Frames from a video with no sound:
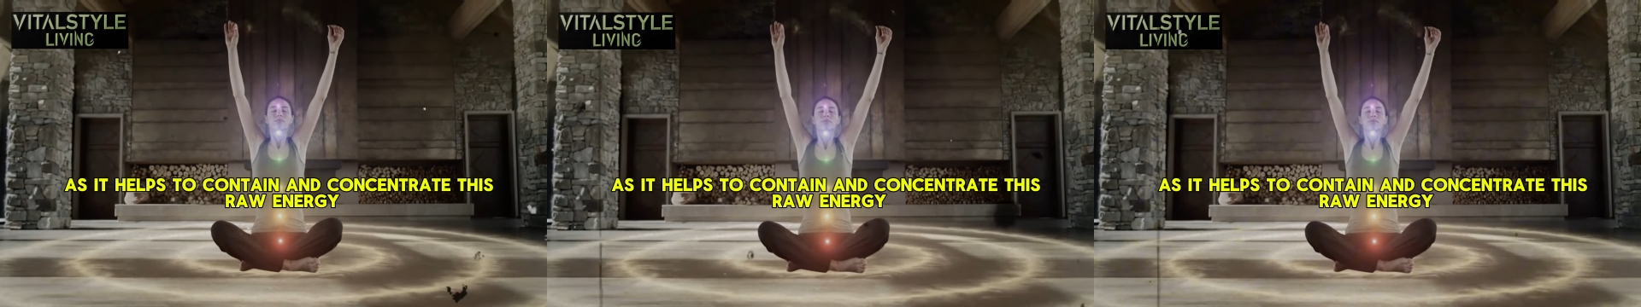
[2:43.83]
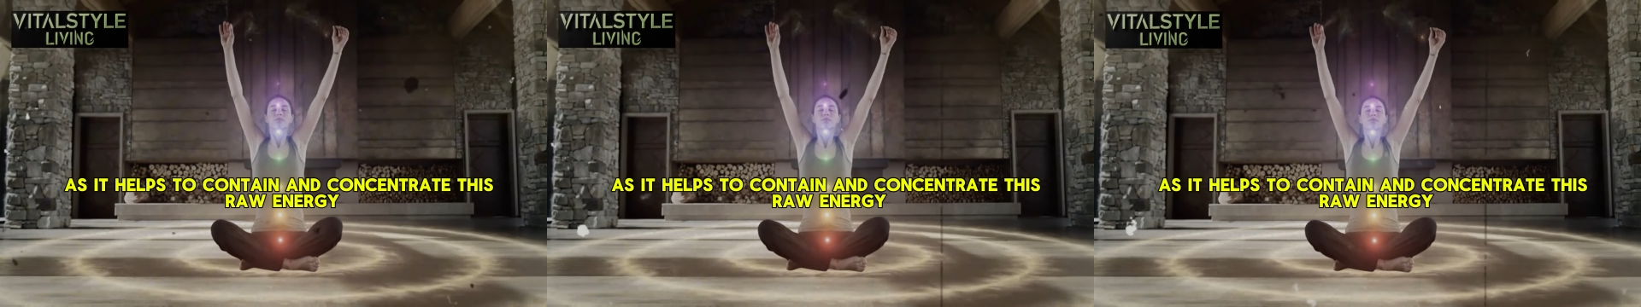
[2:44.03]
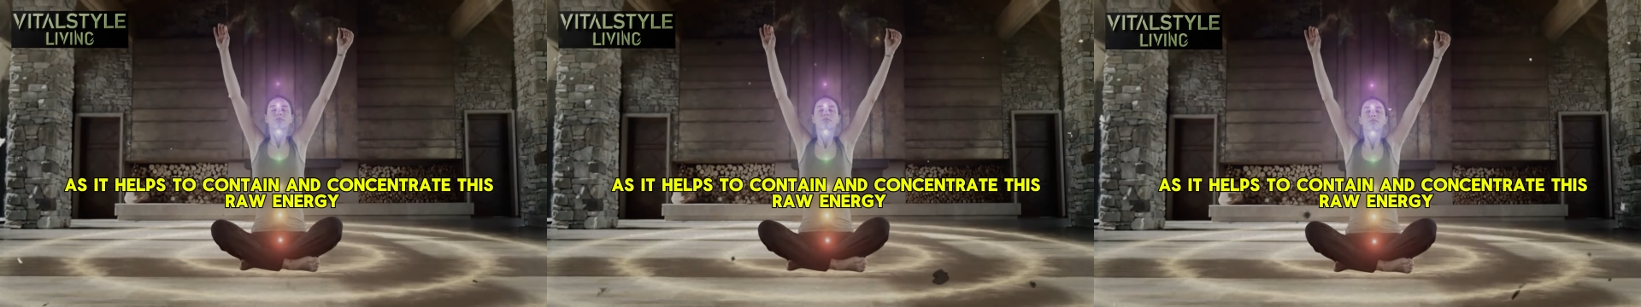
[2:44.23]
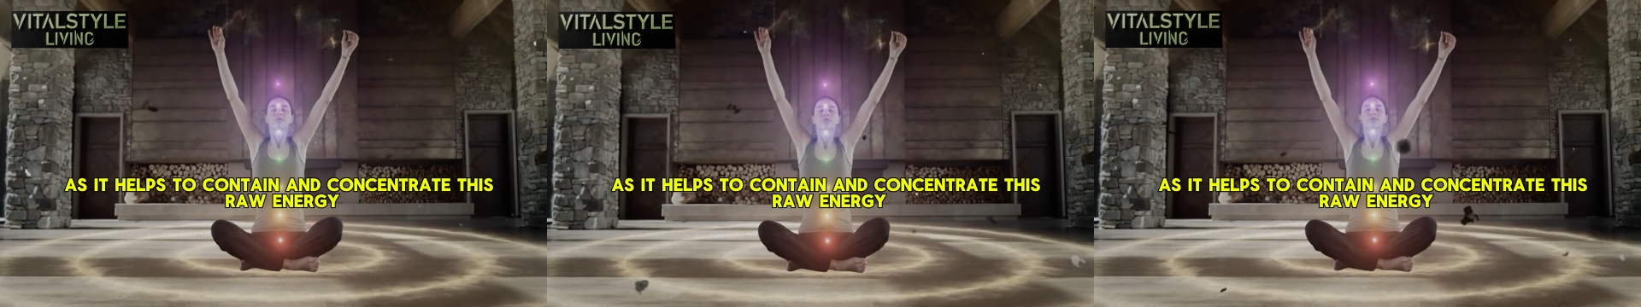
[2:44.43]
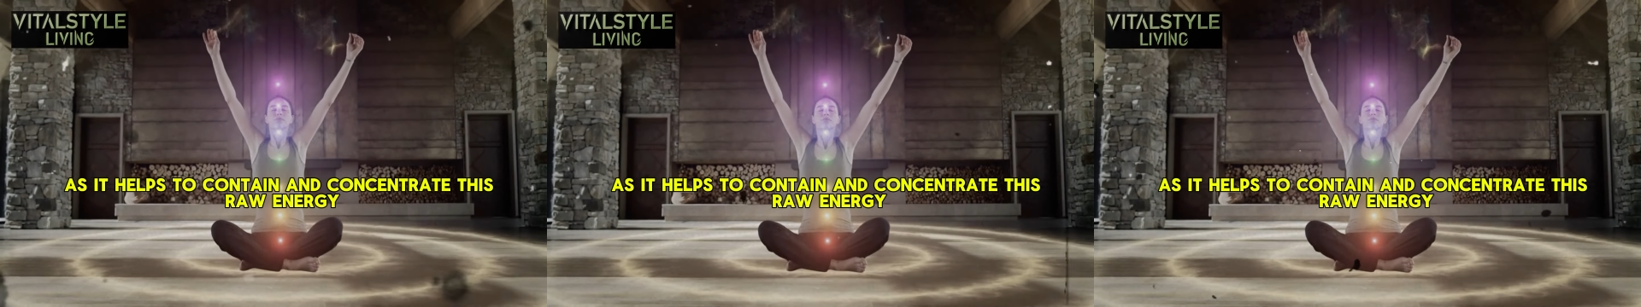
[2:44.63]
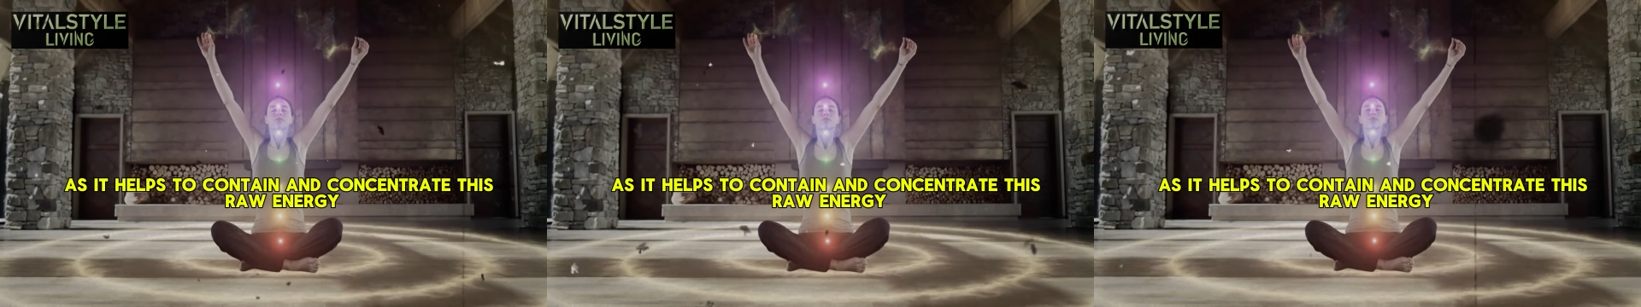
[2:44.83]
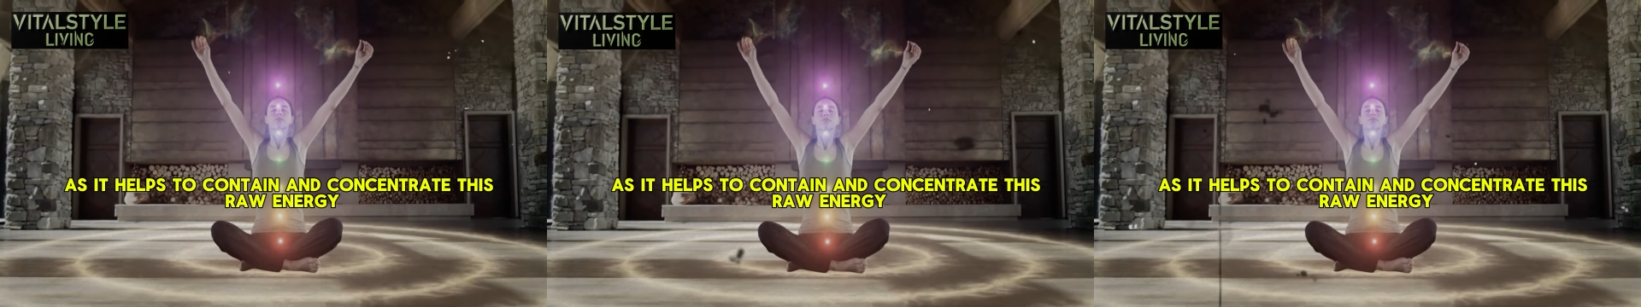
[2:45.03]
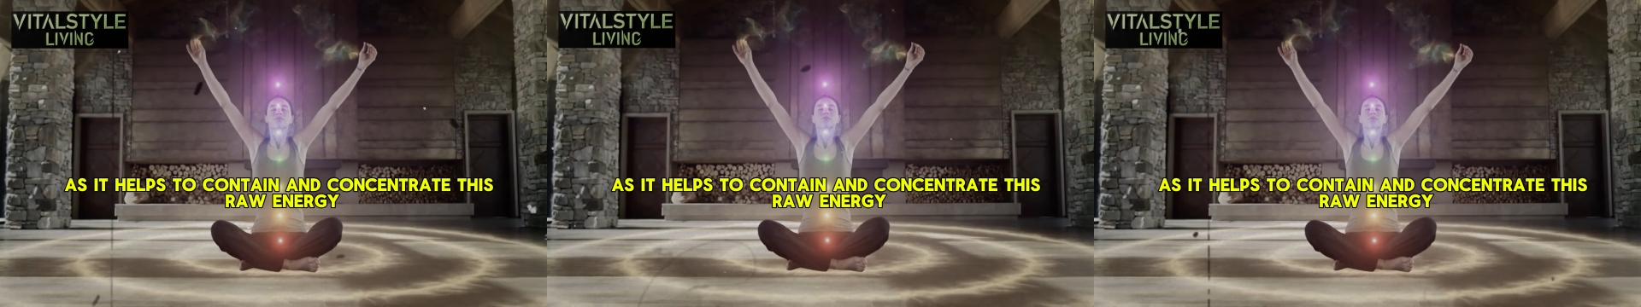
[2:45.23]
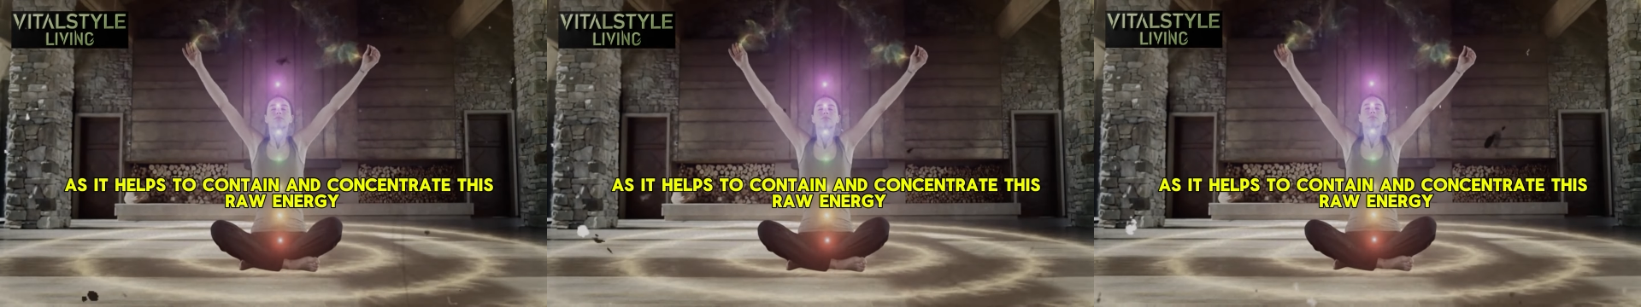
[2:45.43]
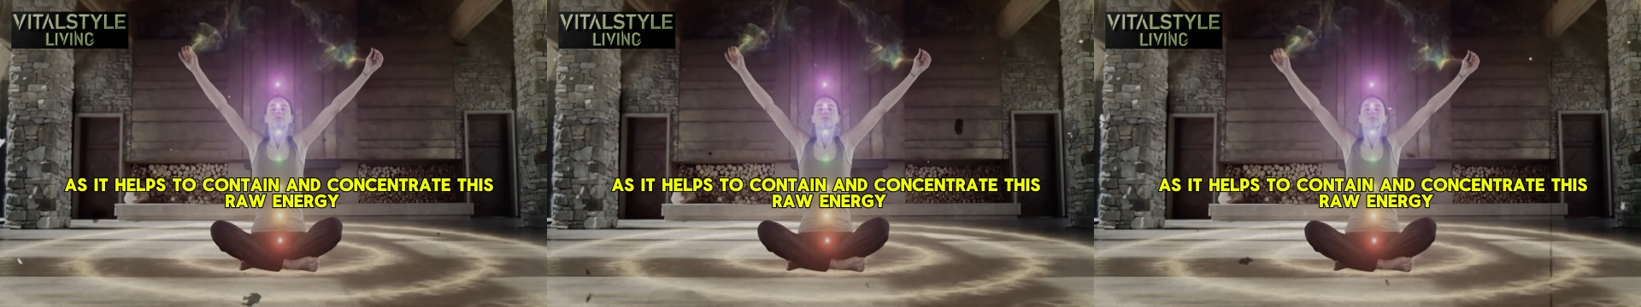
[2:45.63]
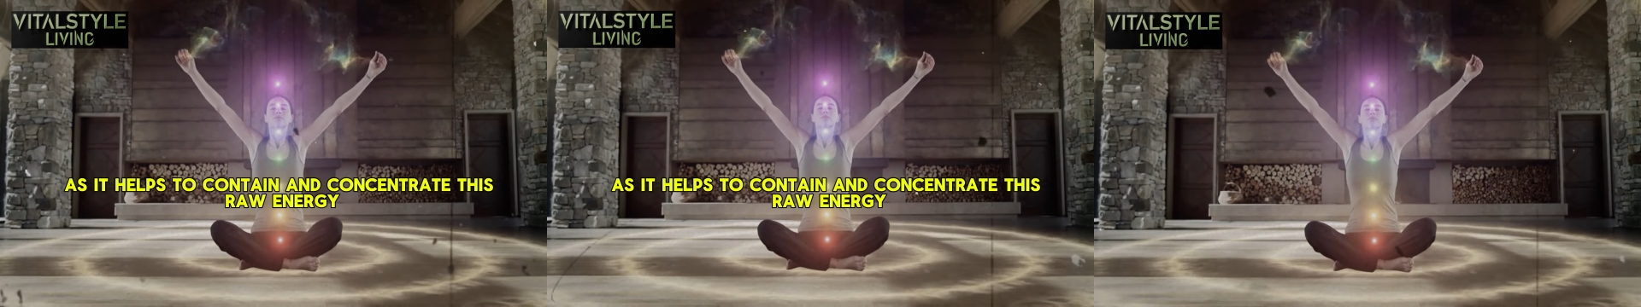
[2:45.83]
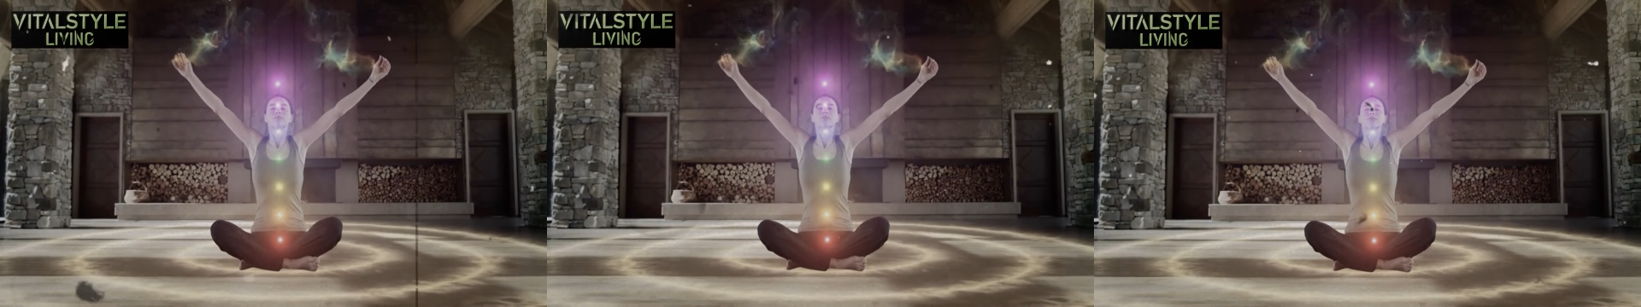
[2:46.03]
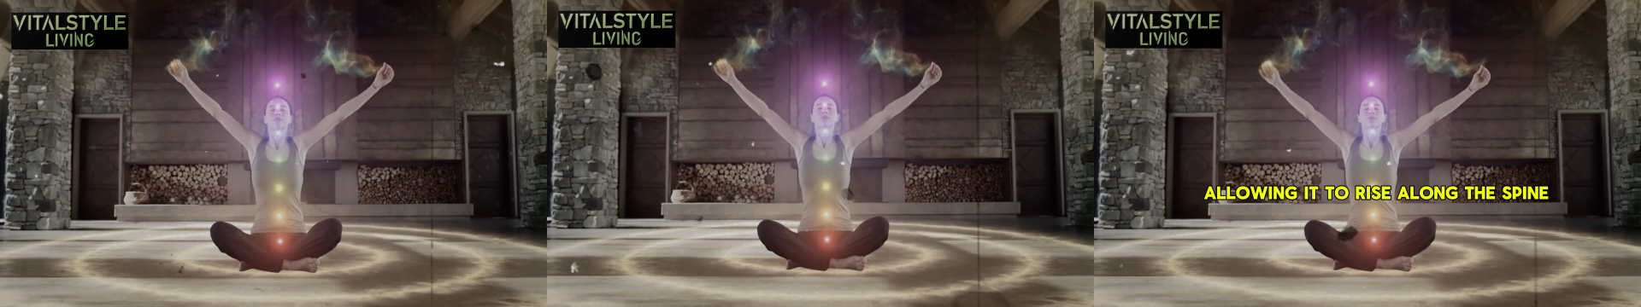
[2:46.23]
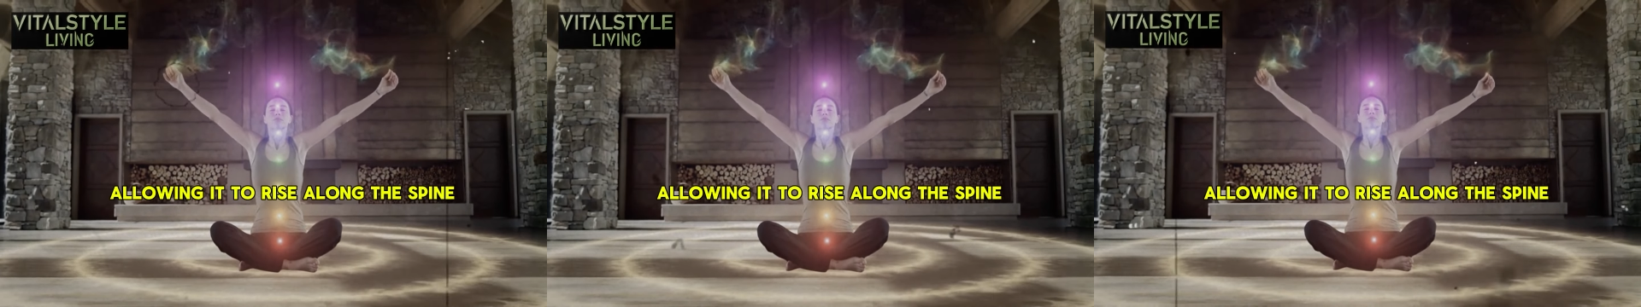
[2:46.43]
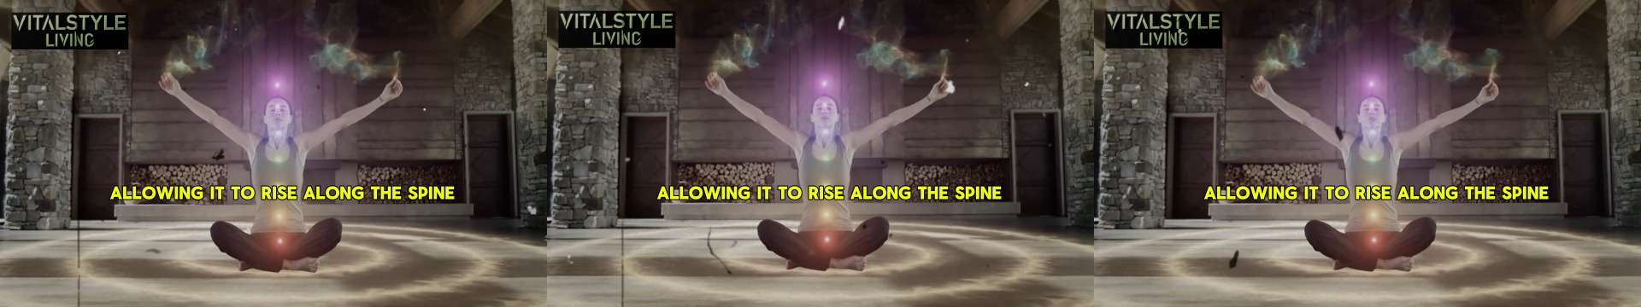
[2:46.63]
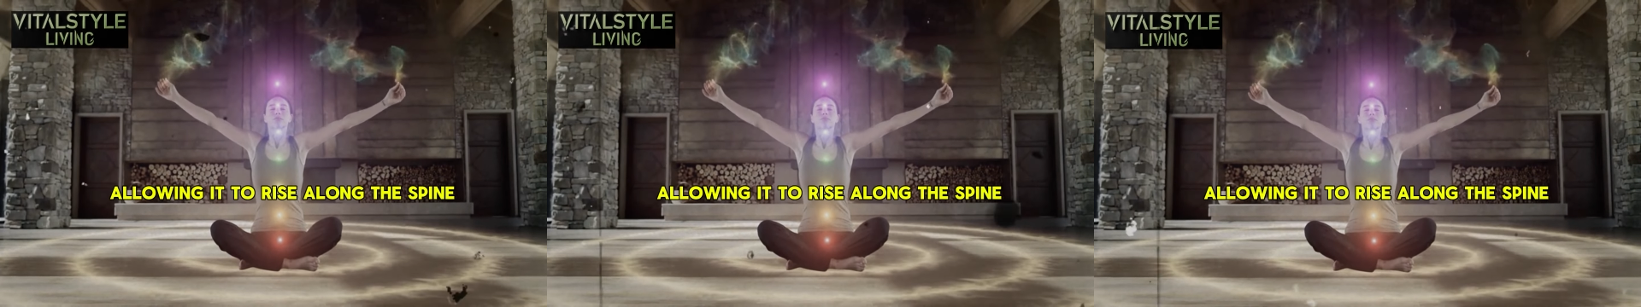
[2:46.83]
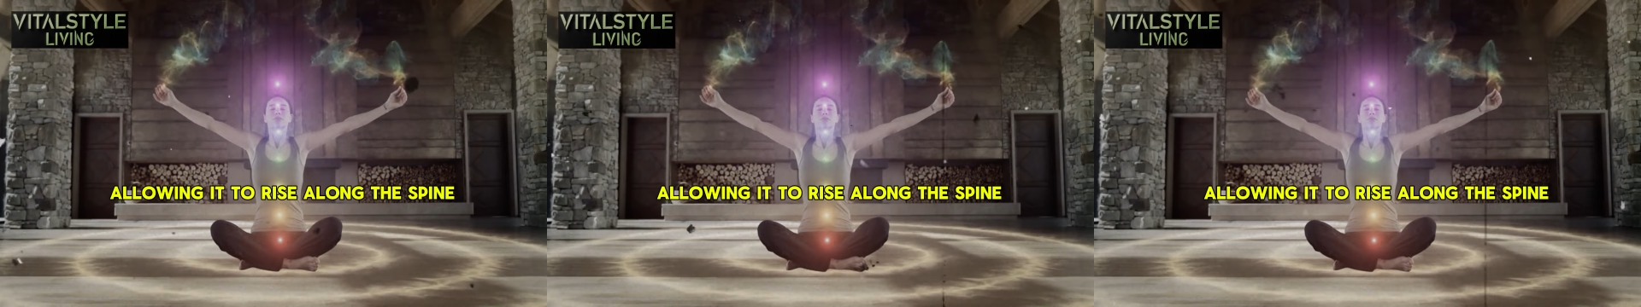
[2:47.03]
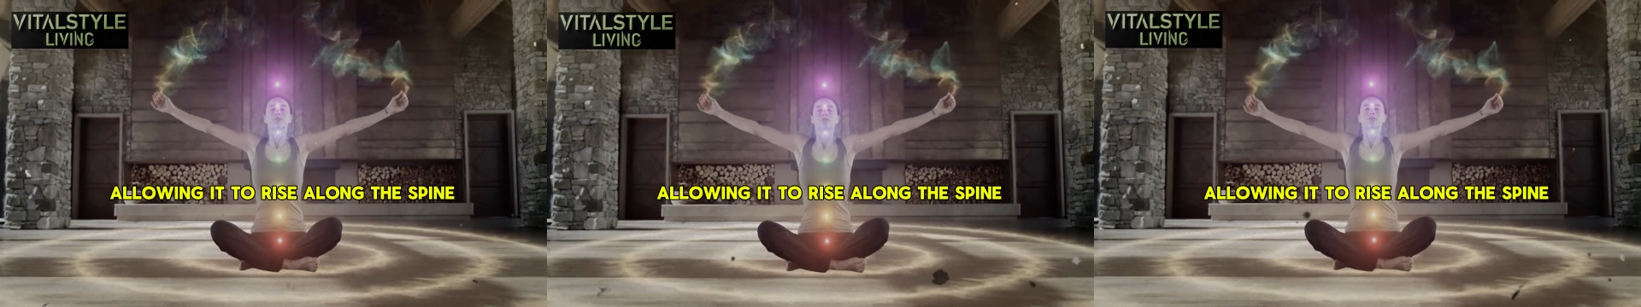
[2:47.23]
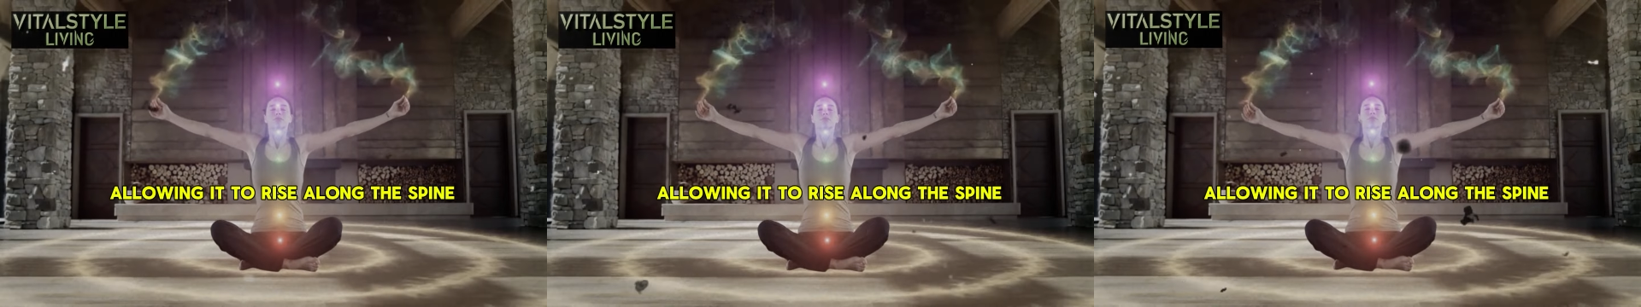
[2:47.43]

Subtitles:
(no speaker visible)